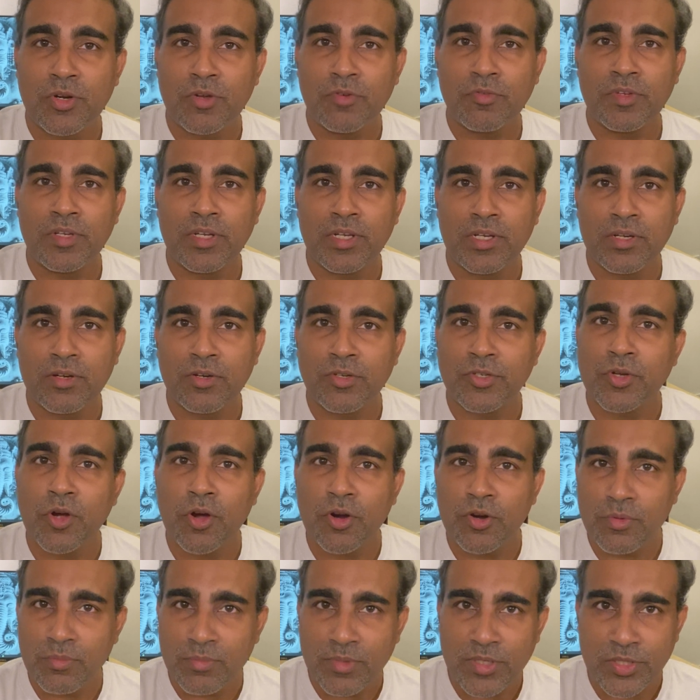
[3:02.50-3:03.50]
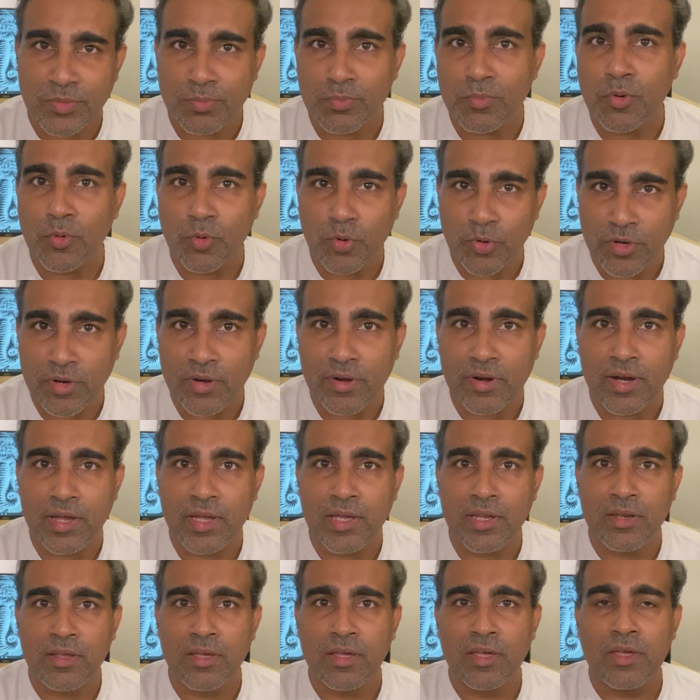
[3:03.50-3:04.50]
of in an autonomous mode,
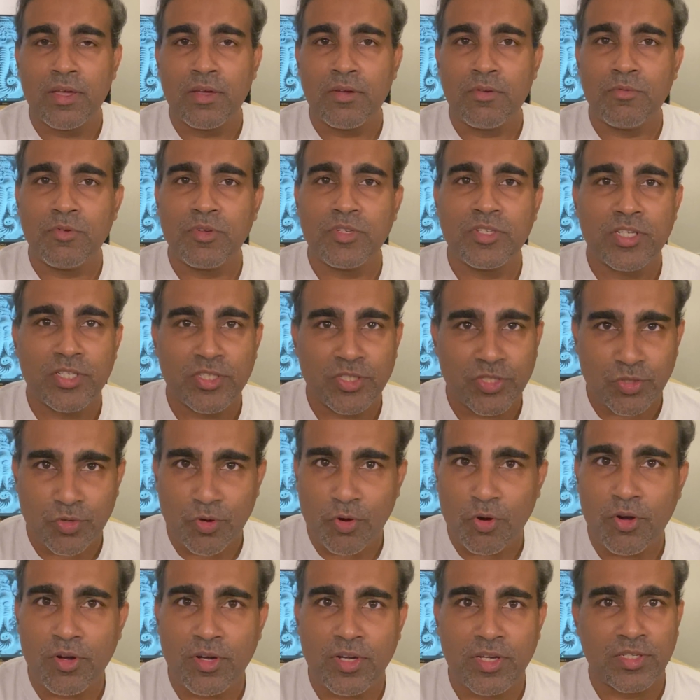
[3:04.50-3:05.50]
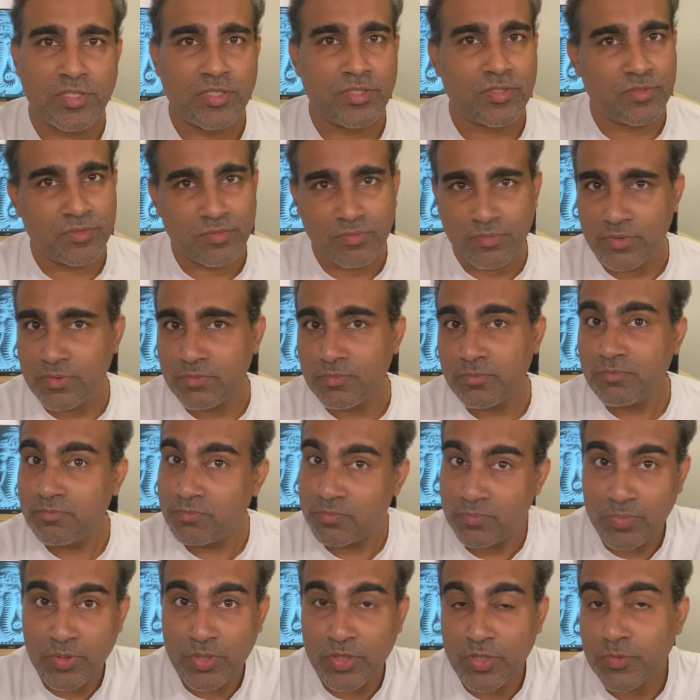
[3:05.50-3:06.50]
right? We just talk
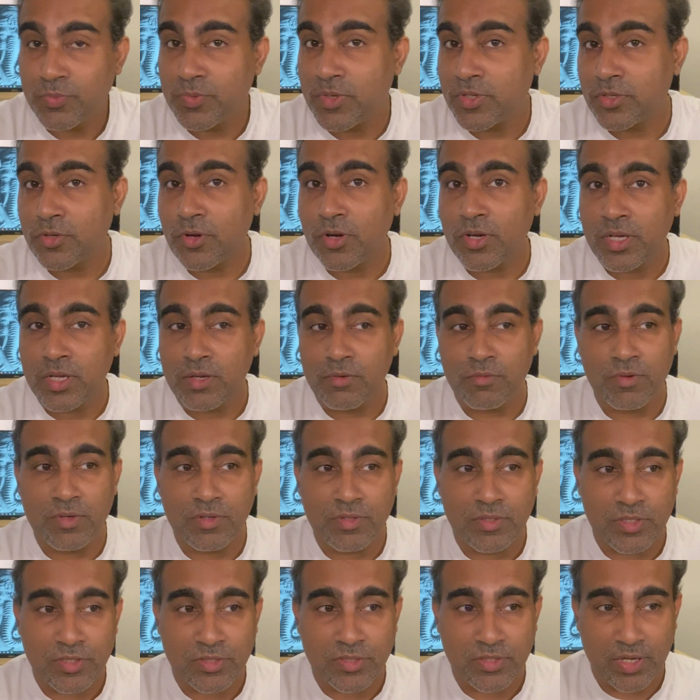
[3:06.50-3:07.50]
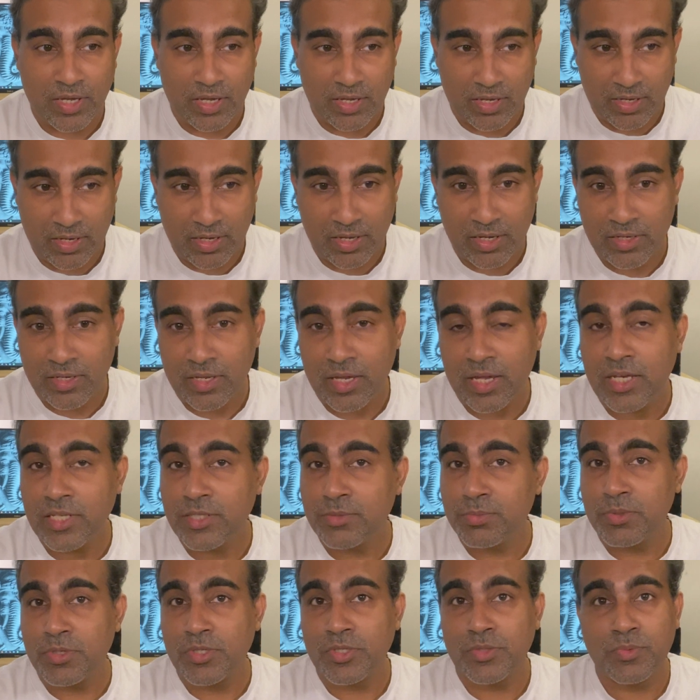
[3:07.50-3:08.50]
because we're talking. We just engage
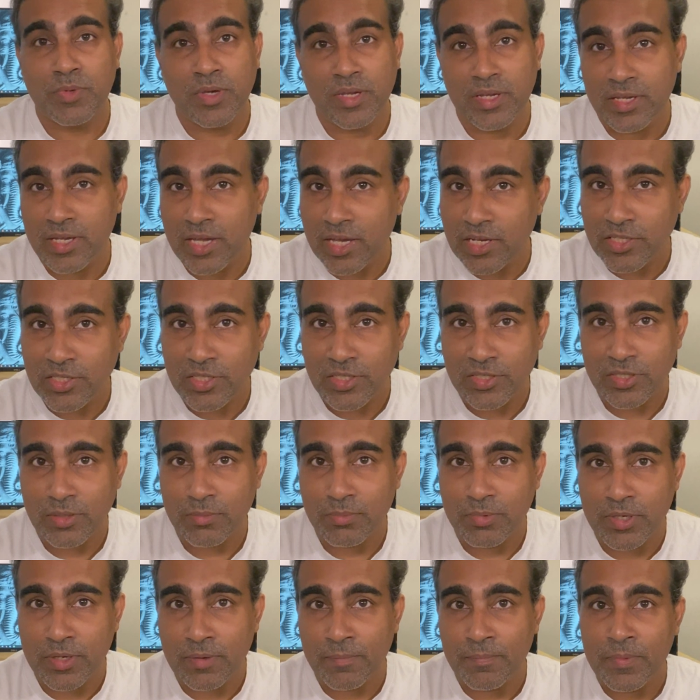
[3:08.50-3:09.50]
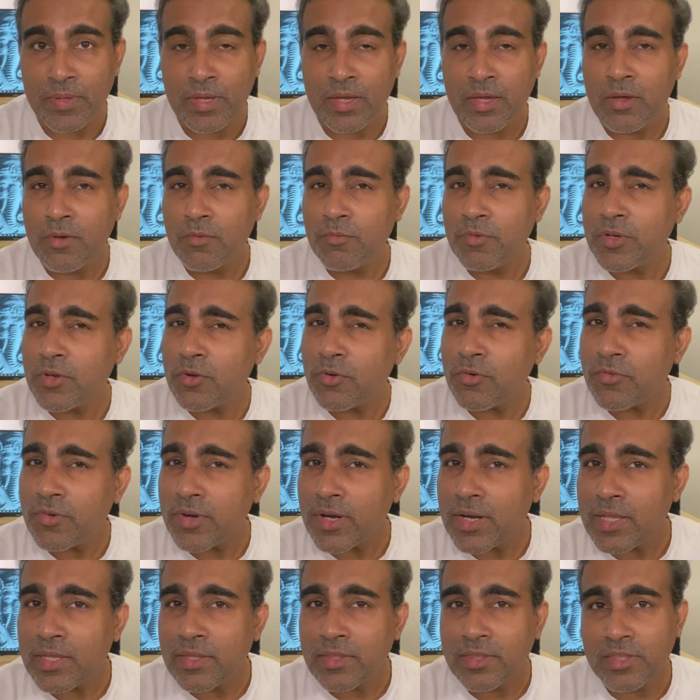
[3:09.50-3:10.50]
because we're engaging something. We don't
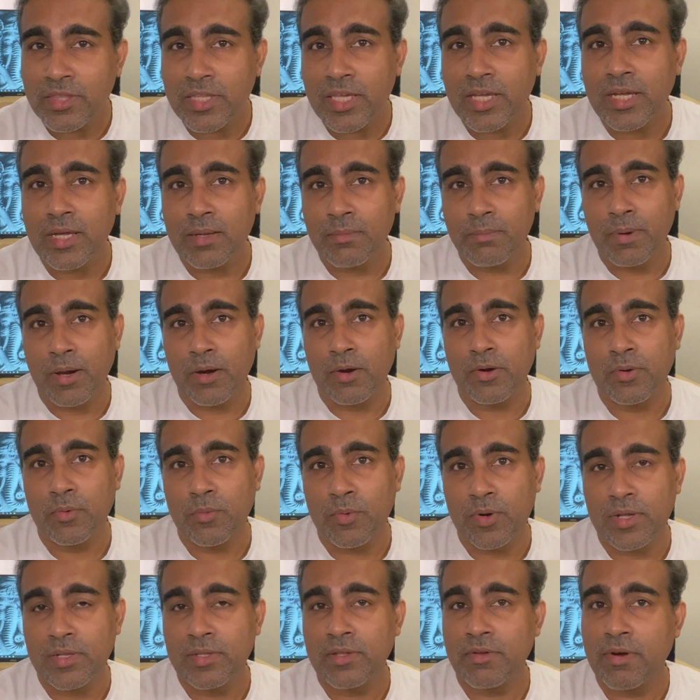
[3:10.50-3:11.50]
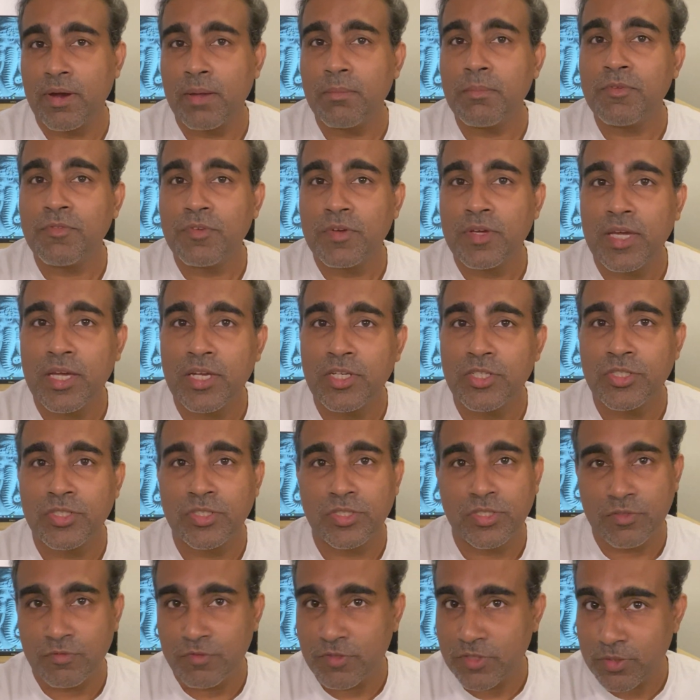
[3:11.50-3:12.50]
really think about what are the
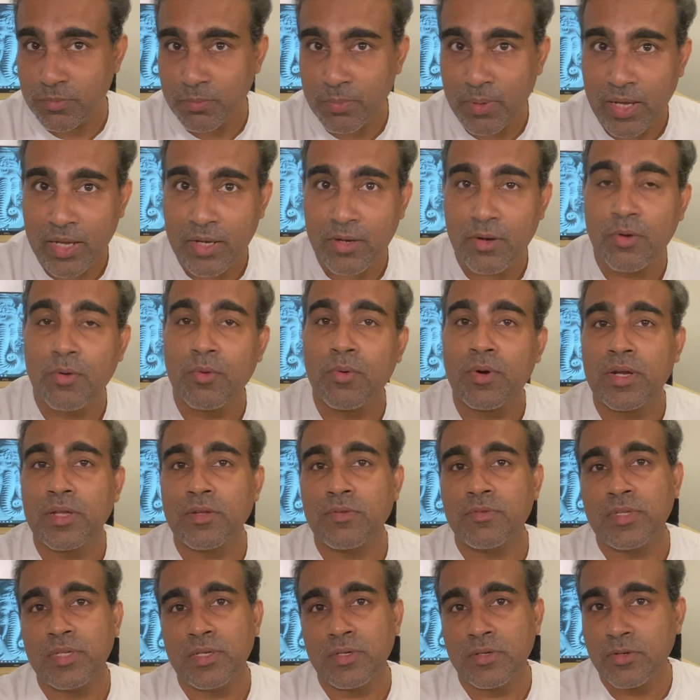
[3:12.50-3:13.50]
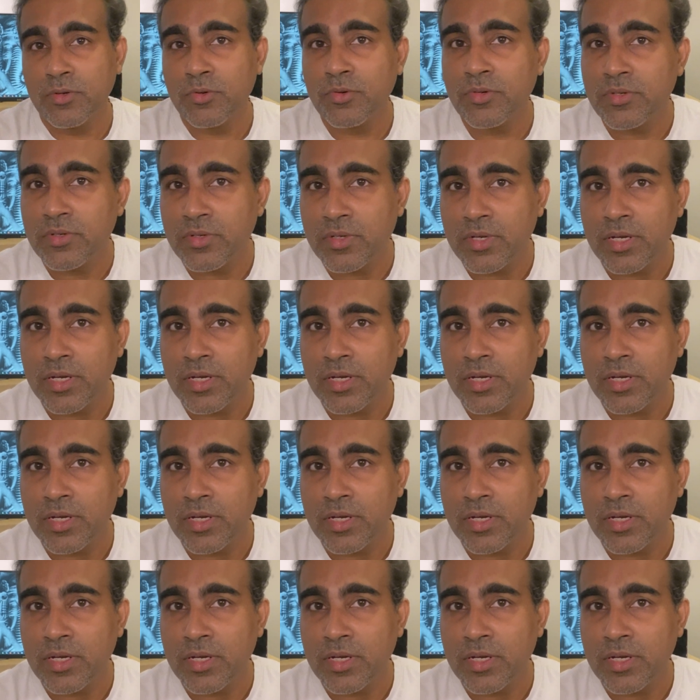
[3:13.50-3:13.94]
ramifications if it's bad, or what are the good